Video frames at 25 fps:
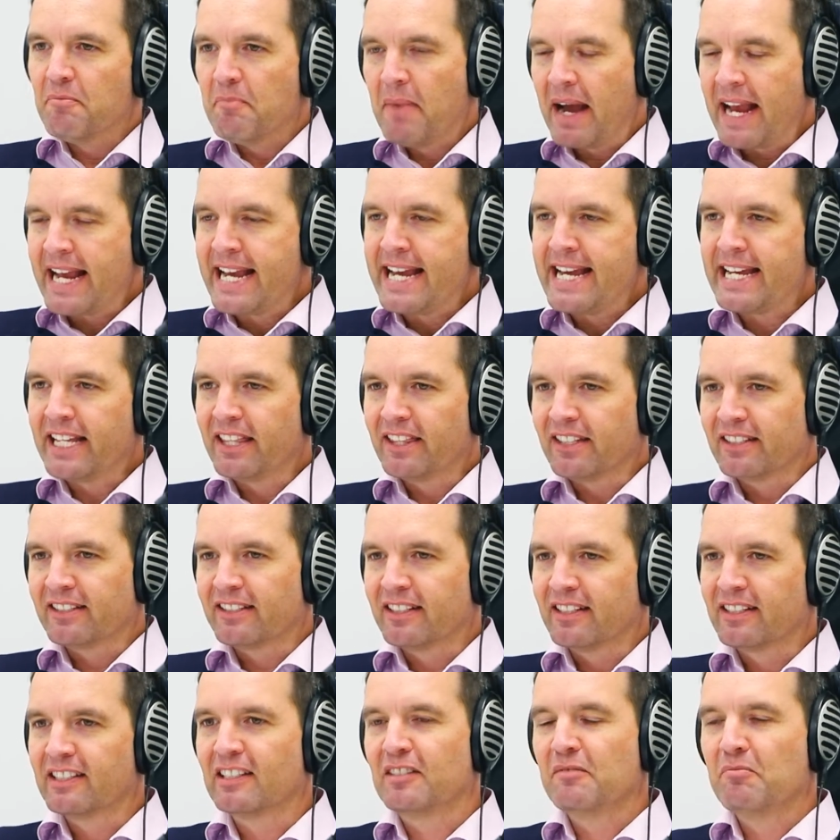making the
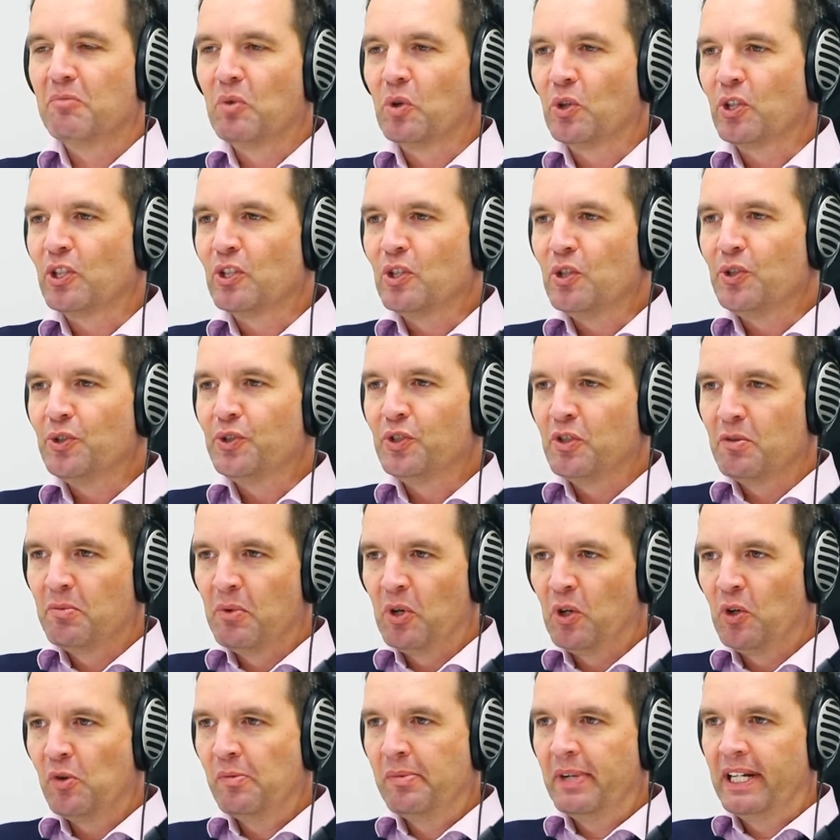system more
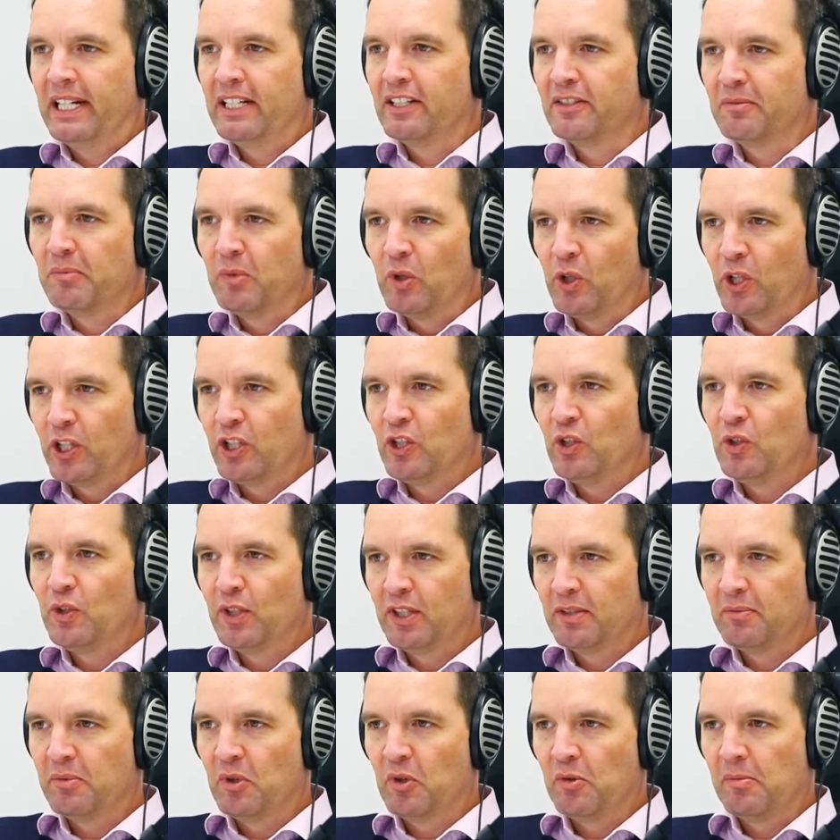usable, because more
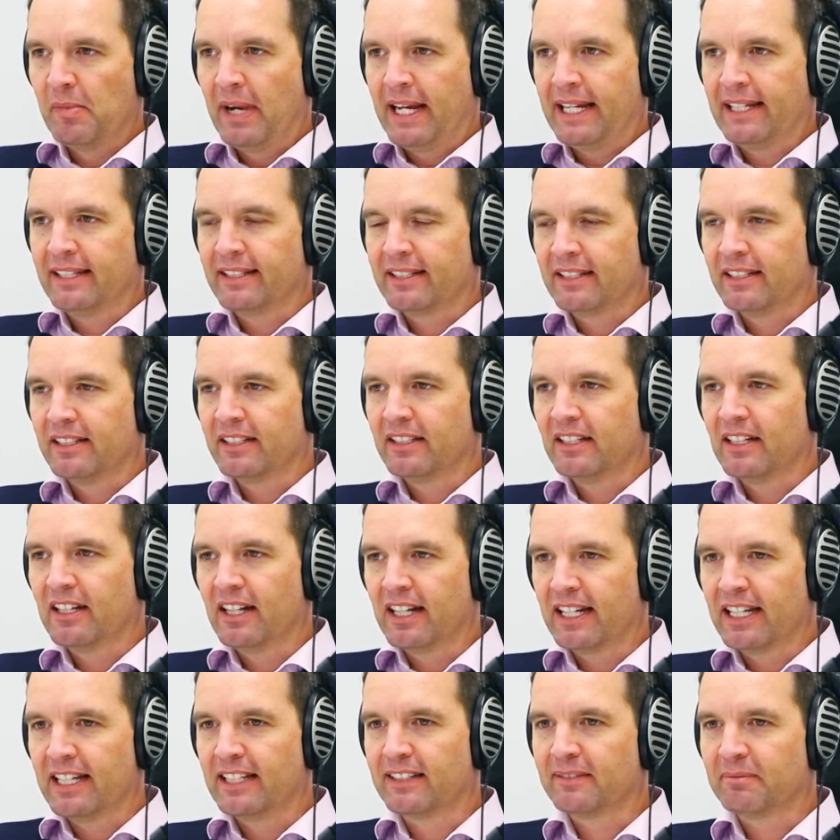usable makes it,
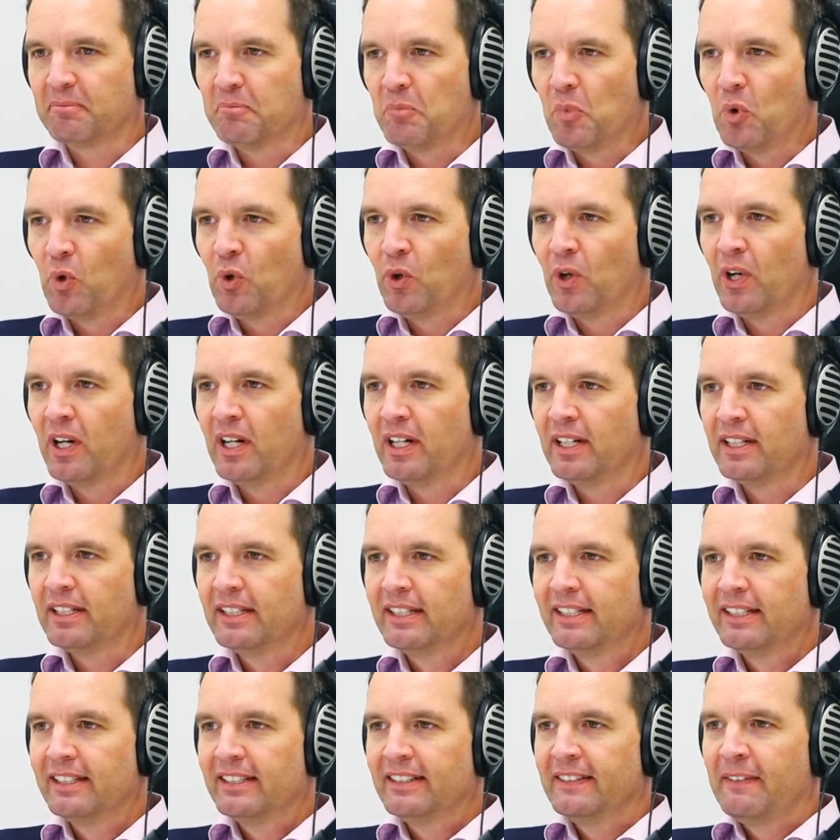I guess, more
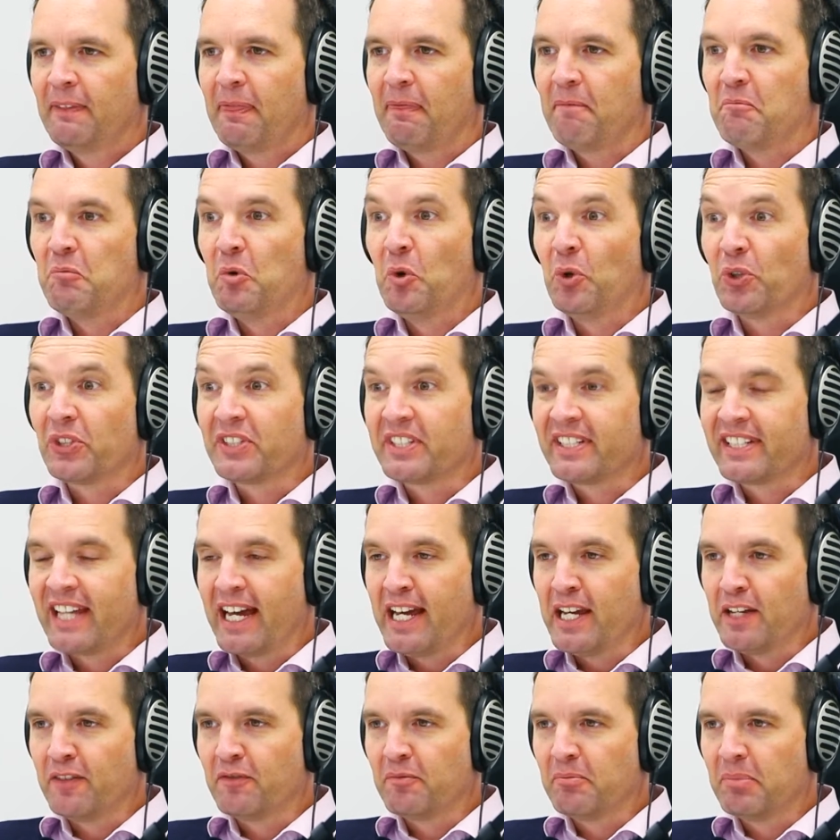
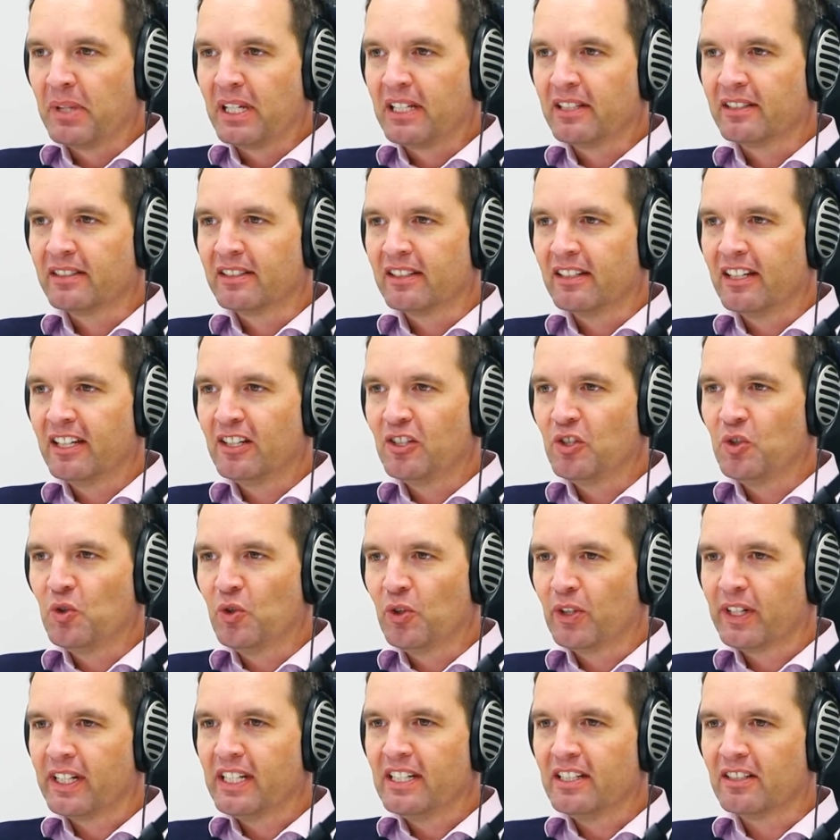safe, because in
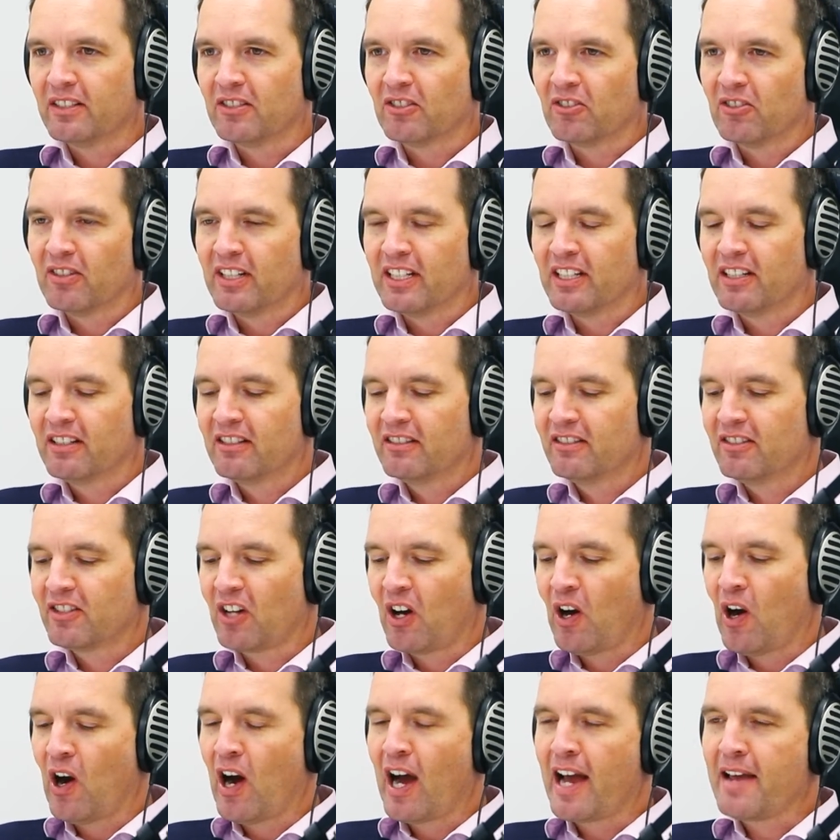your industry,
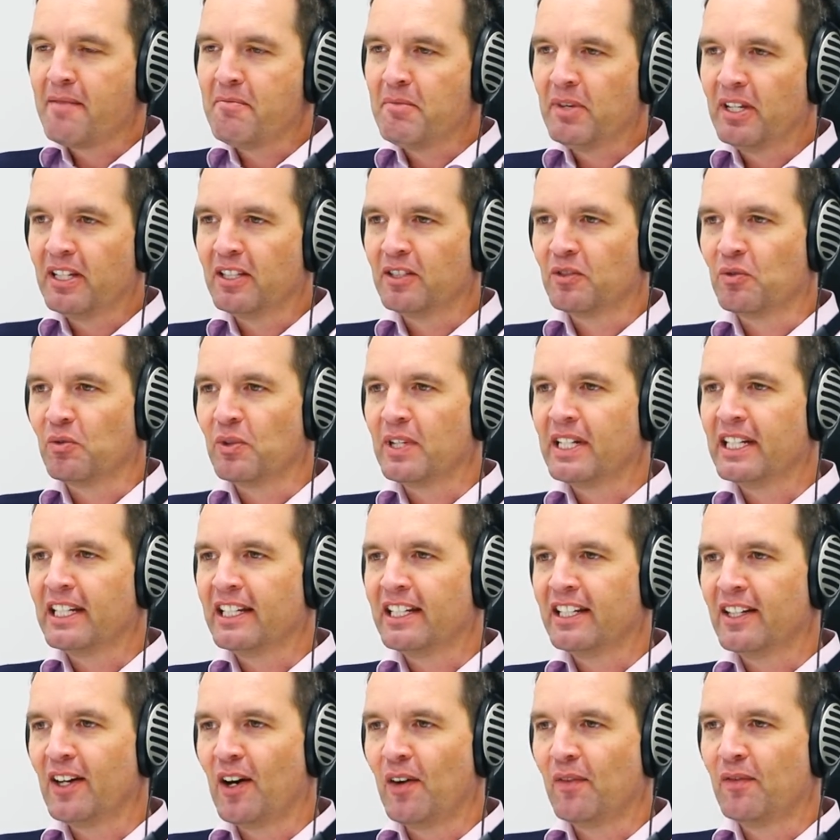time is
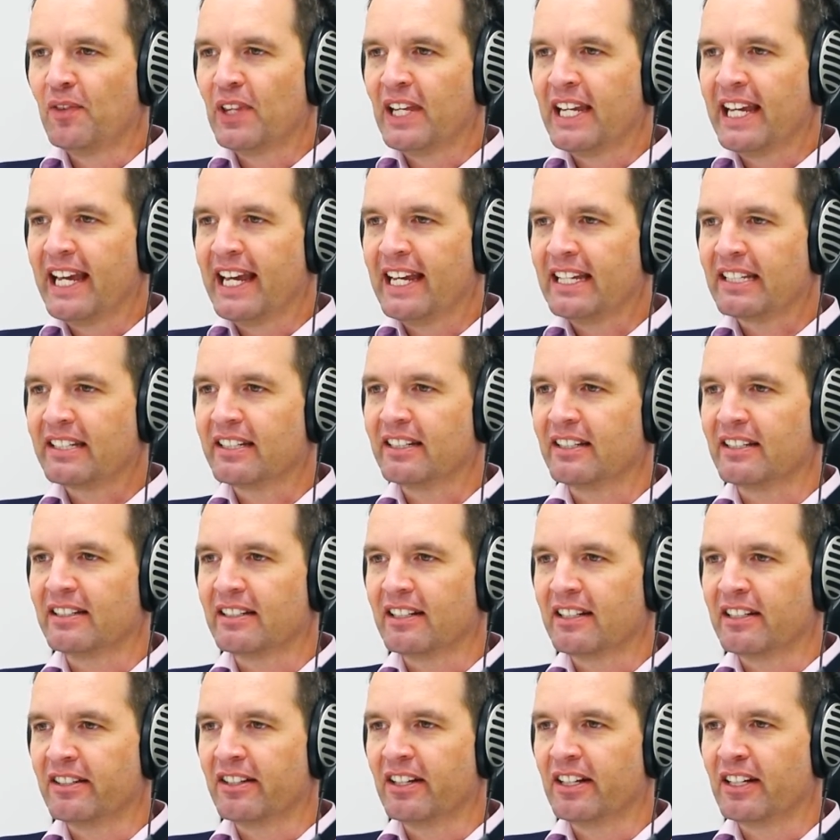really of the
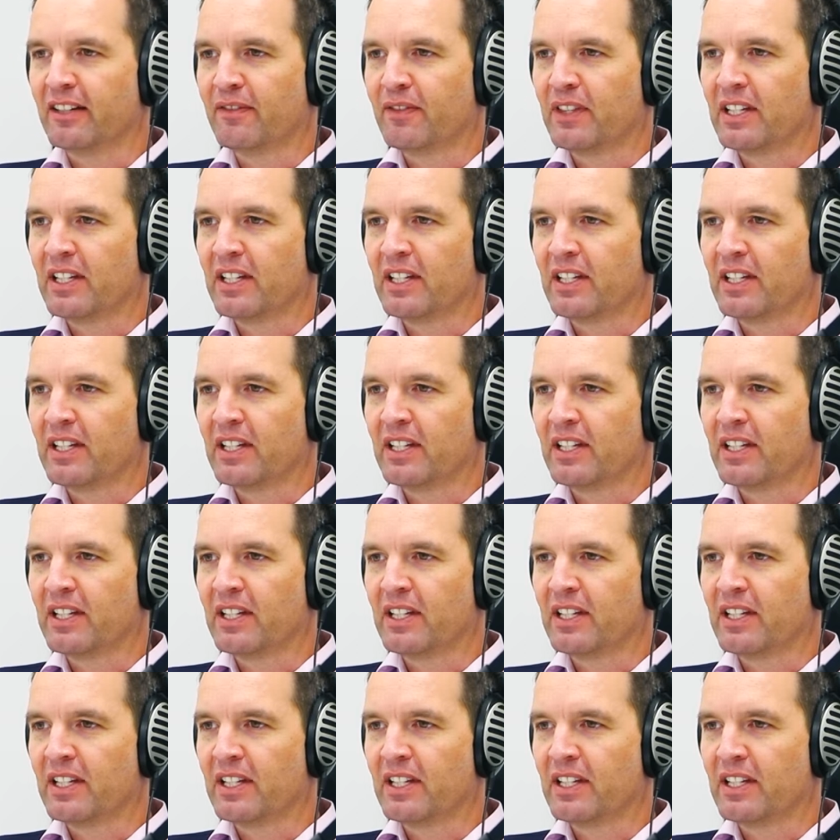essence, isn't it?